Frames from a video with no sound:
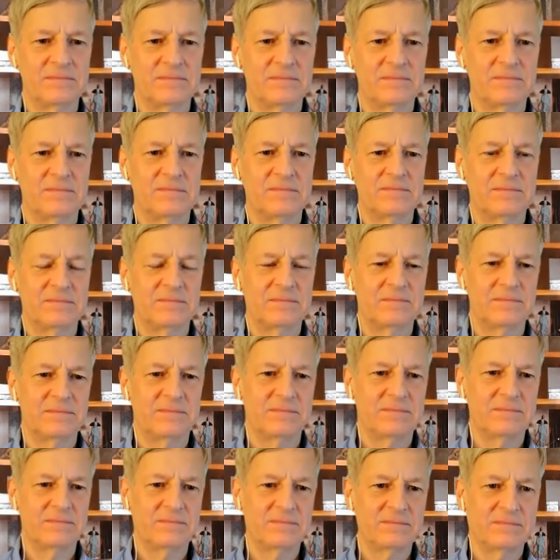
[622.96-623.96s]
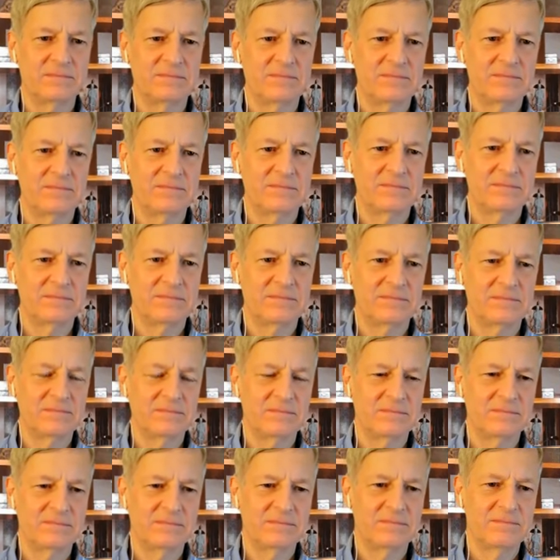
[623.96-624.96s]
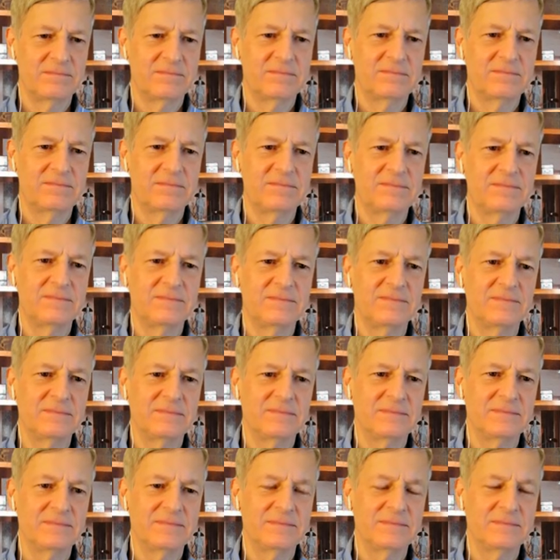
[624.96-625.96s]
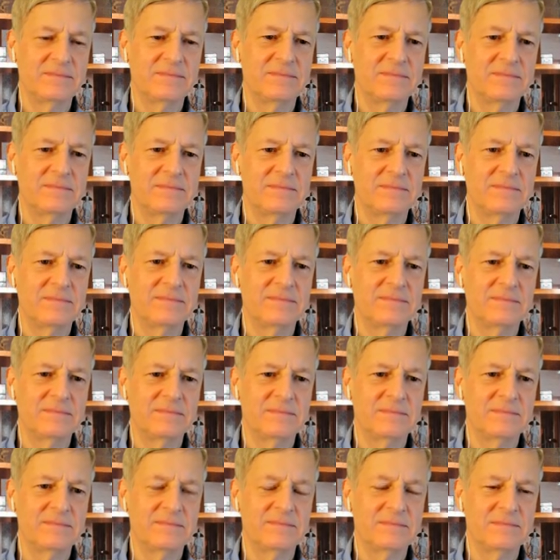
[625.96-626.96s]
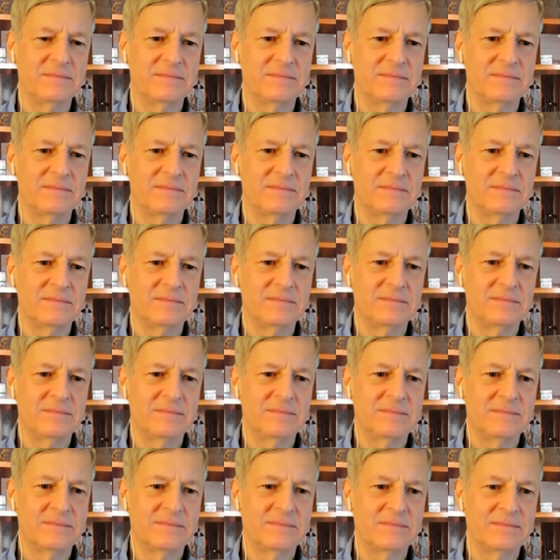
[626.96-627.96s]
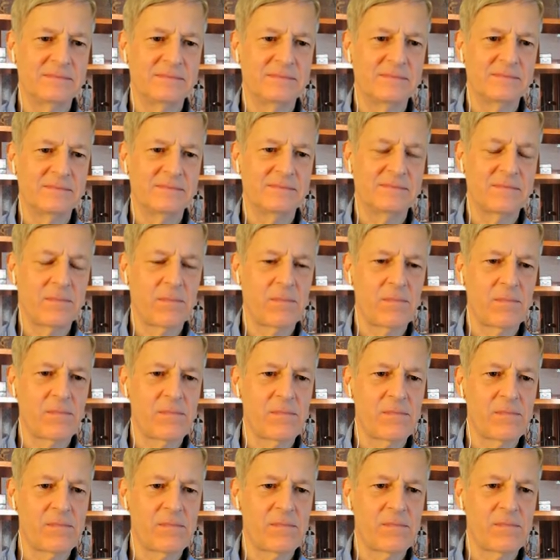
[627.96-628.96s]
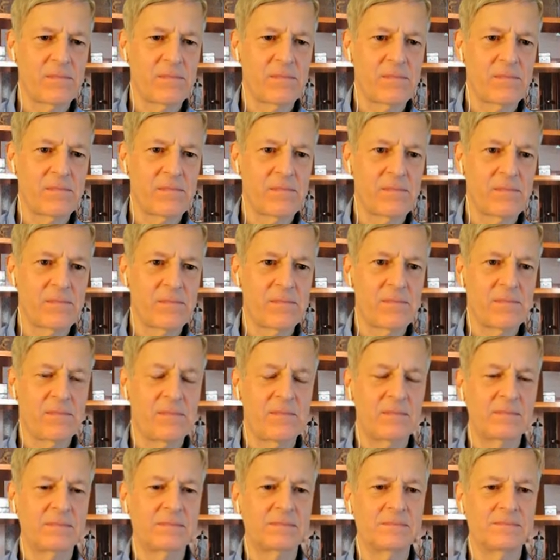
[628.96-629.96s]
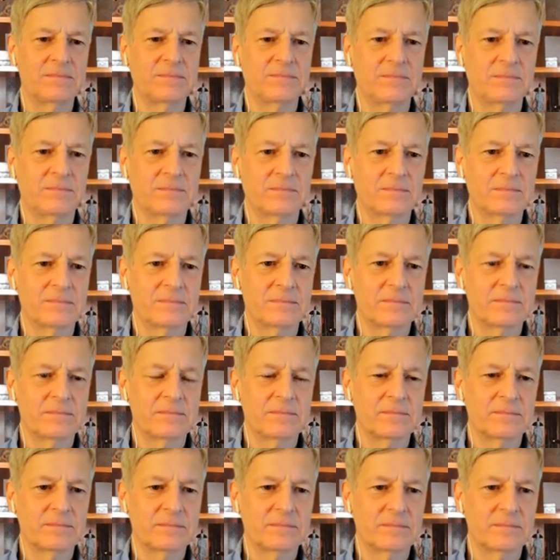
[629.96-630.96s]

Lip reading: The person shown says nothing.